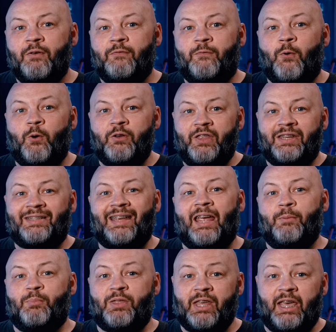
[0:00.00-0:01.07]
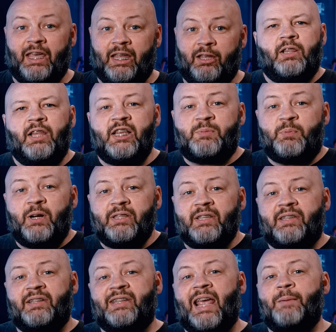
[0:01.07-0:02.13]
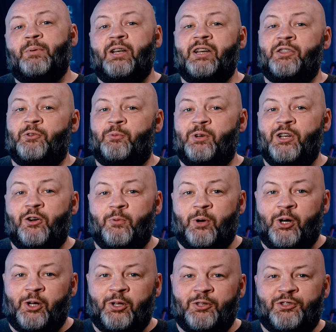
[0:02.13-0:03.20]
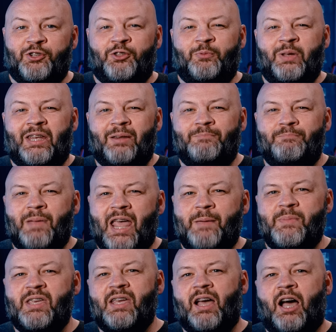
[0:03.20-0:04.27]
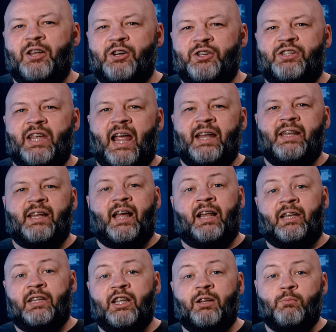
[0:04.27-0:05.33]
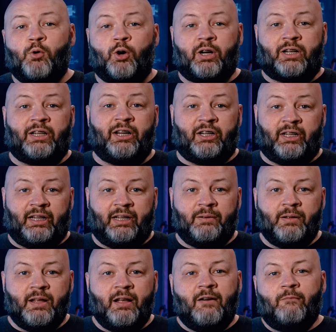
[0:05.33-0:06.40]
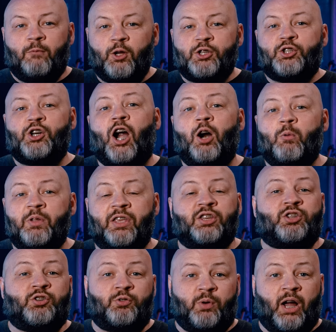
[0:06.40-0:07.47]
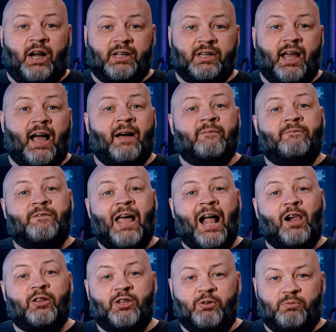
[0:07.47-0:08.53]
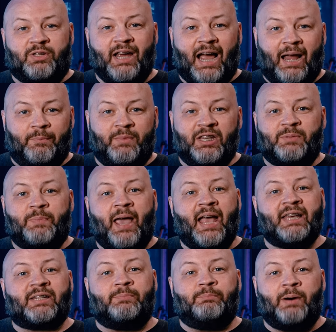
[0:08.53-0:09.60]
for the same thing. Let's bring this example into the real world so that we can maybe understand it a little more clearly. We'll start with a struct, a value type that's passed